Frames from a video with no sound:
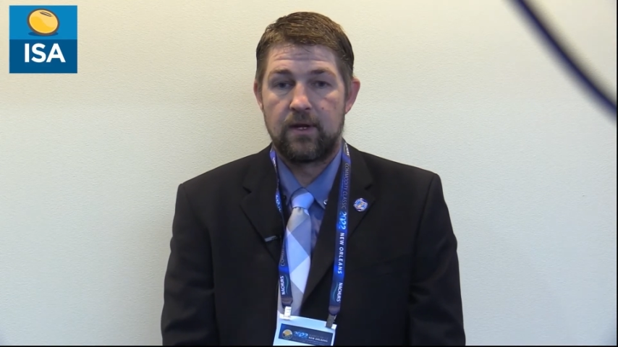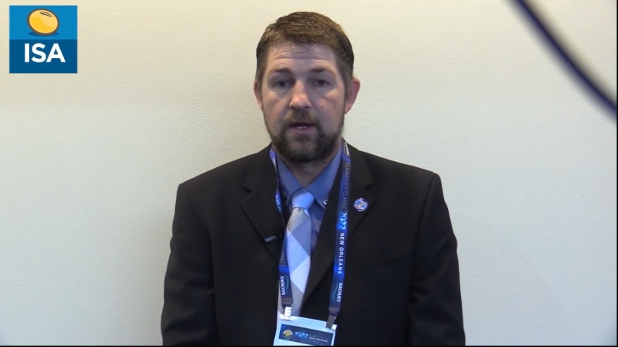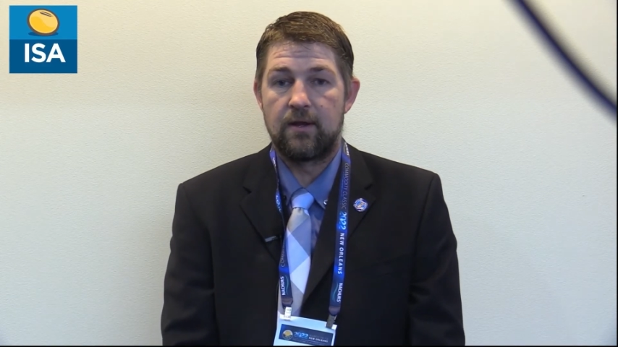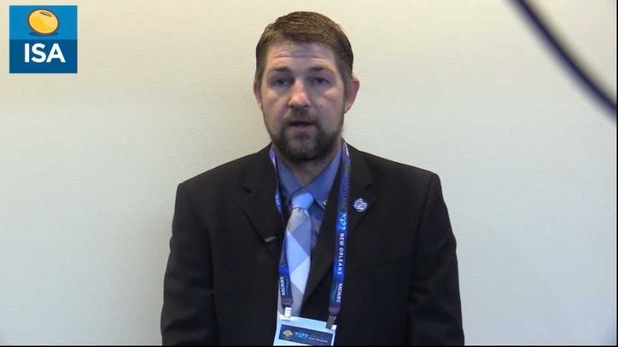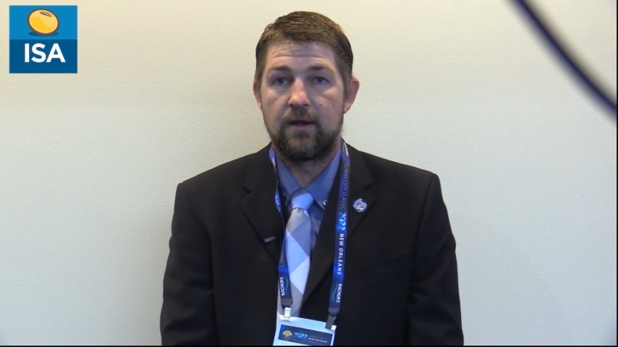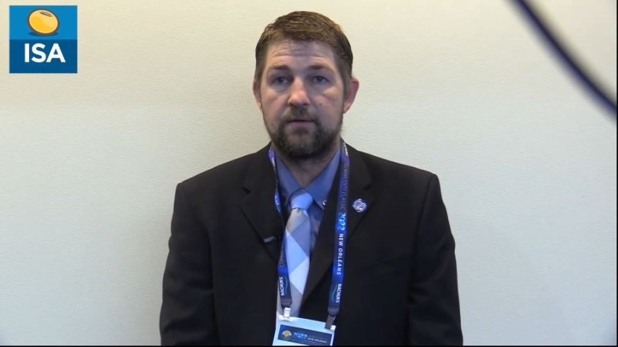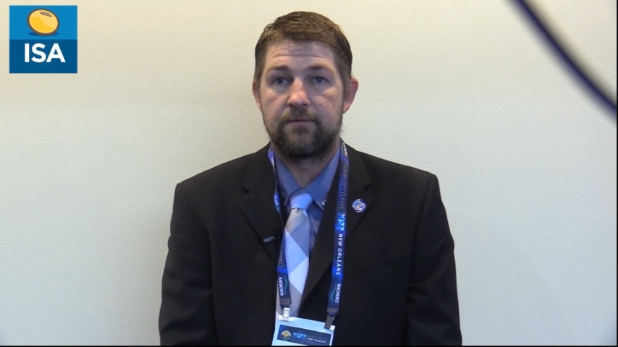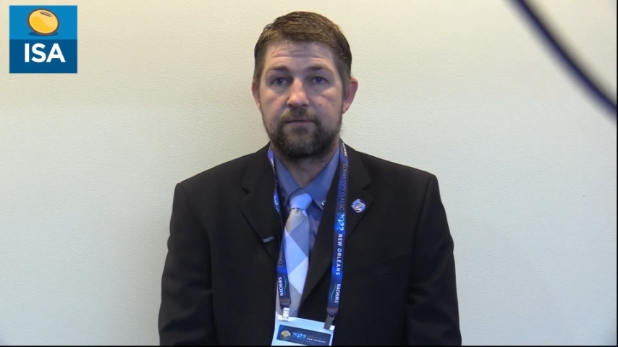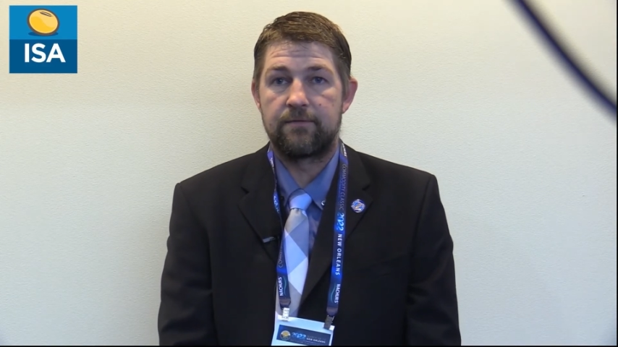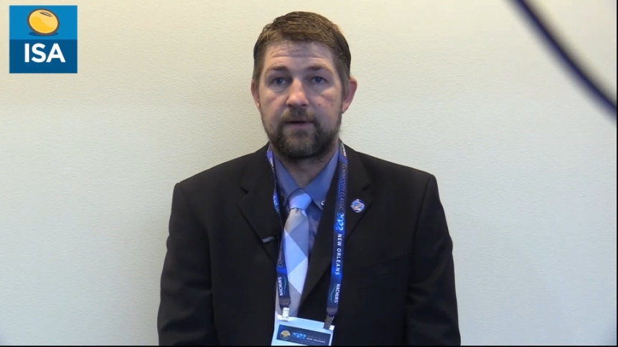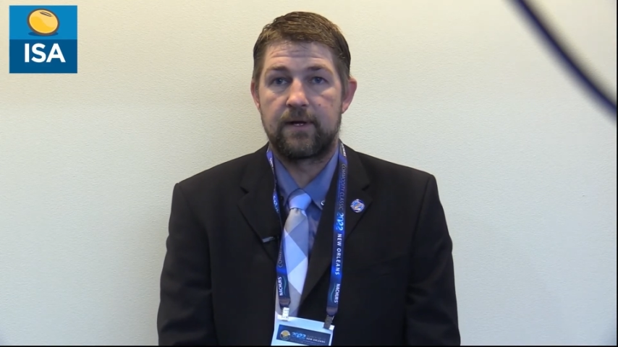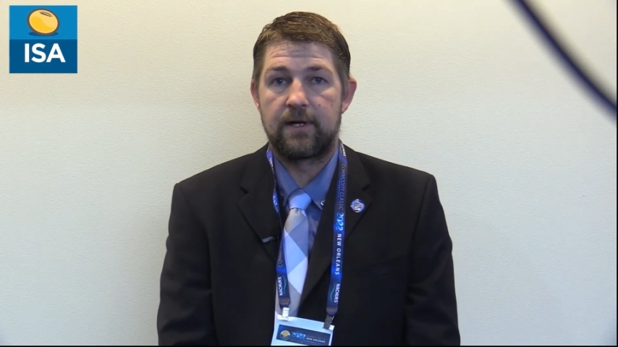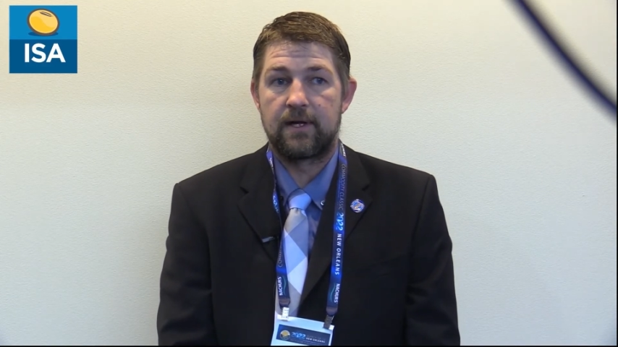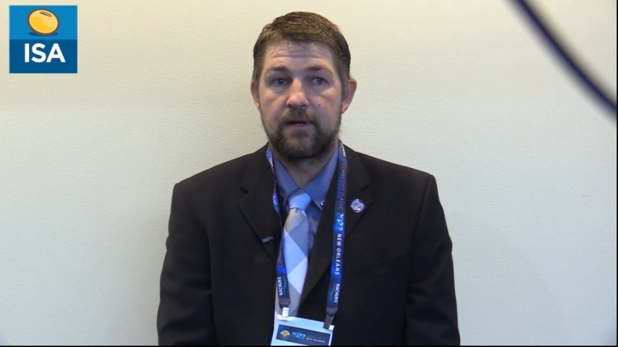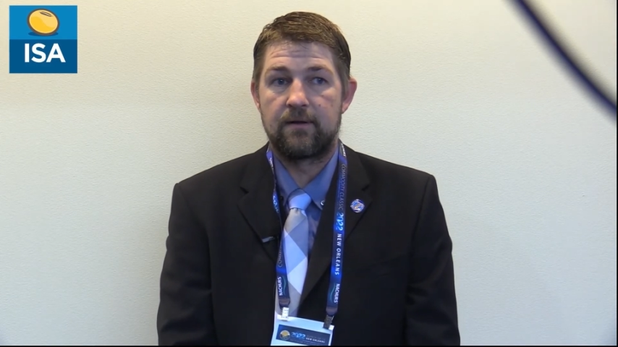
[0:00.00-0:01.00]
if
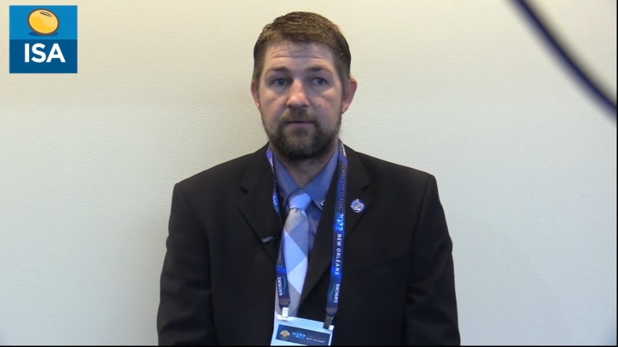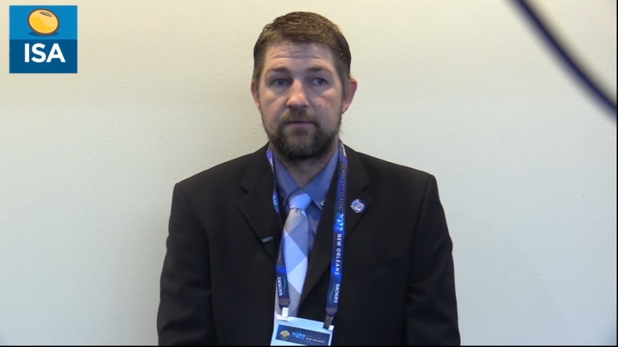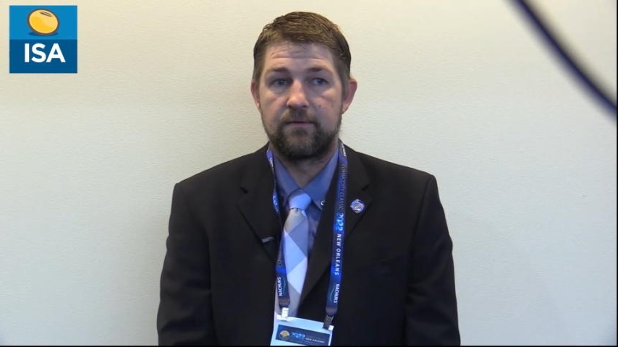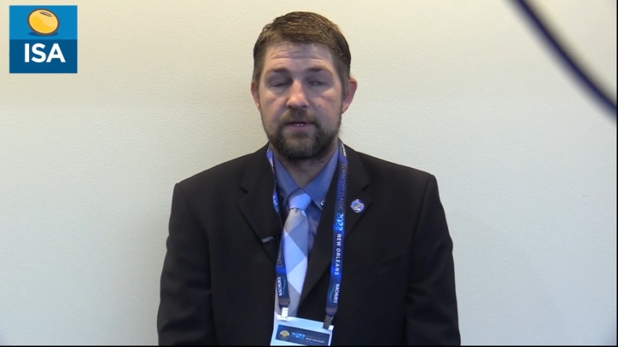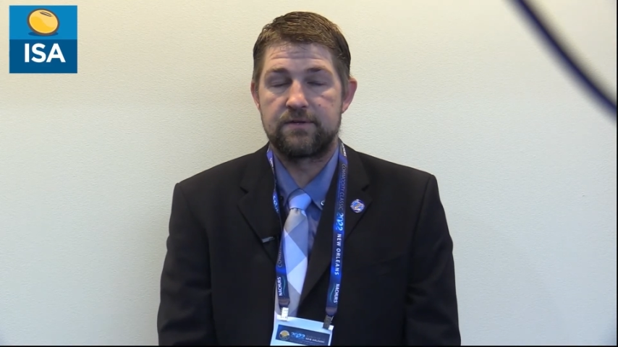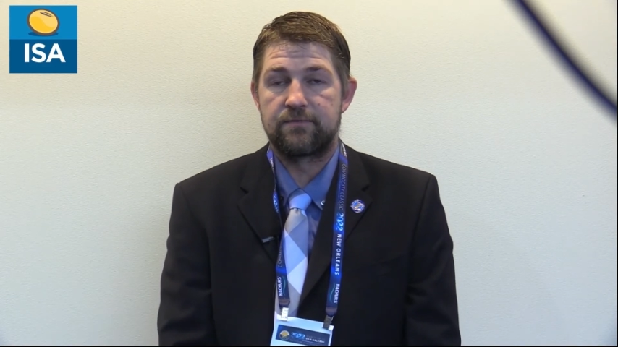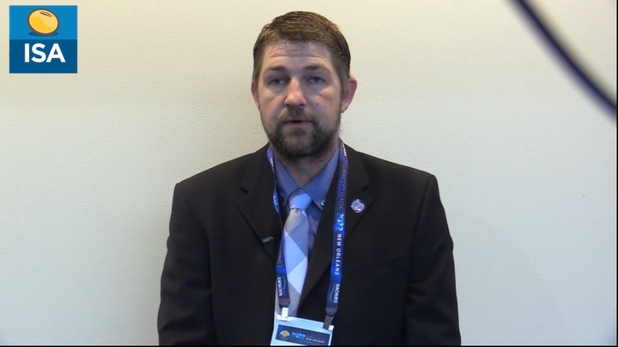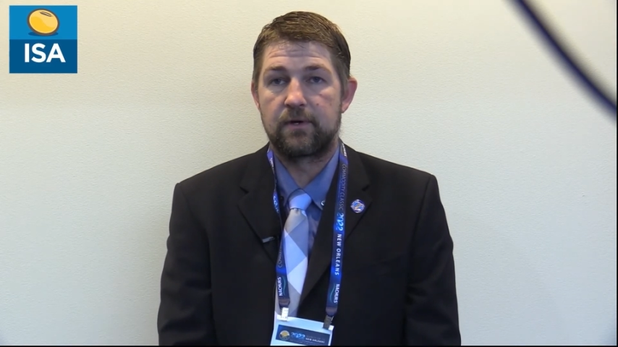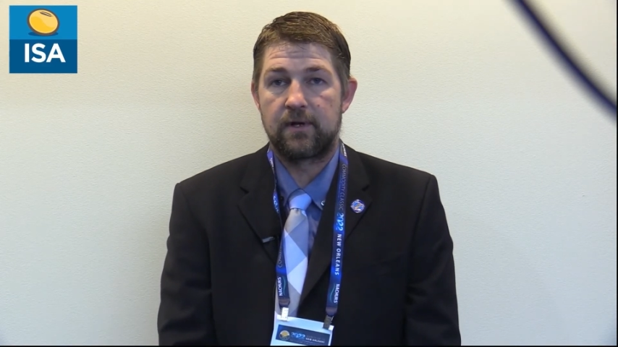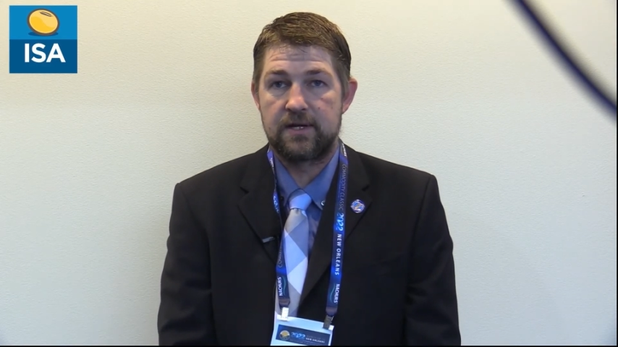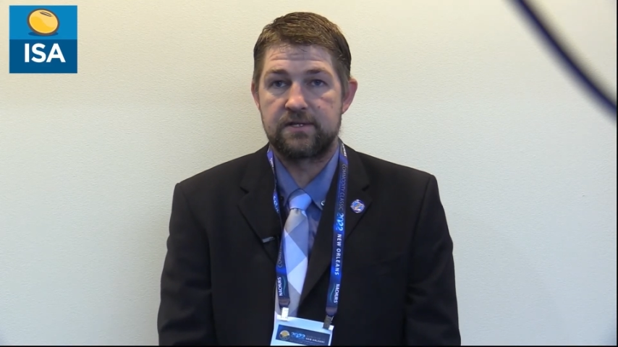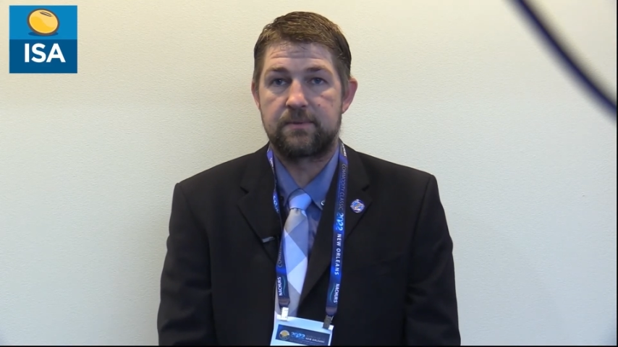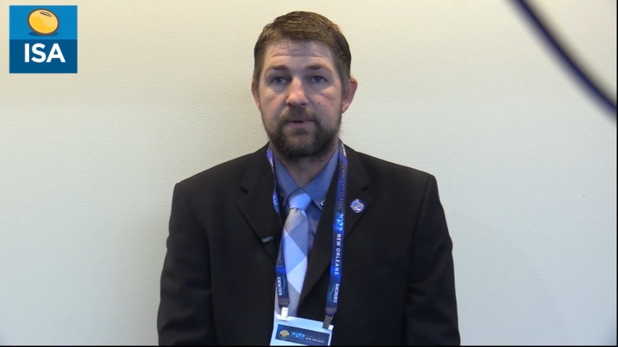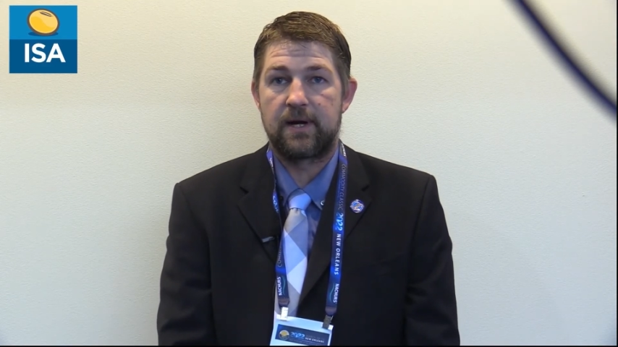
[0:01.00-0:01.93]
these fertilizer